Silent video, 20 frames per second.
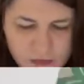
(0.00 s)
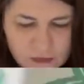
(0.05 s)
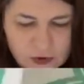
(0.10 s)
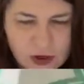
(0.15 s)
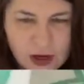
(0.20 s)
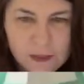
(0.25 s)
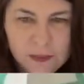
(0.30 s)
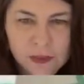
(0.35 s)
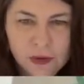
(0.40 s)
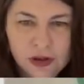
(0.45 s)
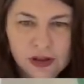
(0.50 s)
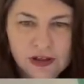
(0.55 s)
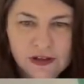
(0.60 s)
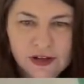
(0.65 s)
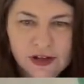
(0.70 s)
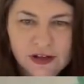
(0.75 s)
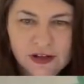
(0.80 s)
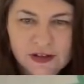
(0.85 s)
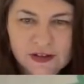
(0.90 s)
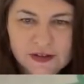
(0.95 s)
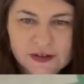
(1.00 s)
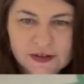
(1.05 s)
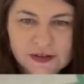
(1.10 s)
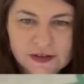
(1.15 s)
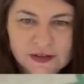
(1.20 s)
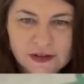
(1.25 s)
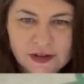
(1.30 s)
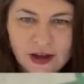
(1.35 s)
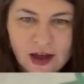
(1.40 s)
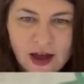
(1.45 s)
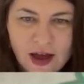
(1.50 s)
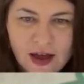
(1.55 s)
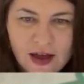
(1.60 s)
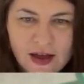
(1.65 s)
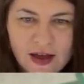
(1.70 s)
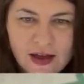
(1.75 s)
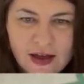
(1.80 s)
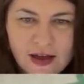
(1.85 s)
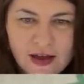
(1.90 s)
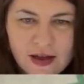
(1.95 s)
Look how pretty that is.
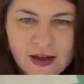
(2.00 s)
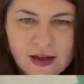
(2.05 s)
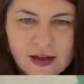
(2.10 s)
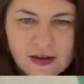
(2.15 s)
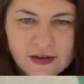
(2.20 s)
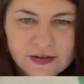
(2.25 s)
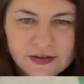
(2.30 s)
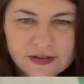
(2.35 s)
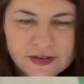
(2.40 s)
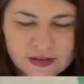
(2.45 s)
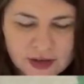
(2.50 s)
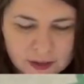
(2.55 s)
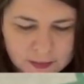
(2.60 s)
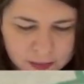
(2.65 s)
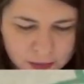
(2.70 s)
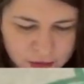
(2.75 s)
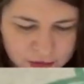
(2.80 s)
Stamp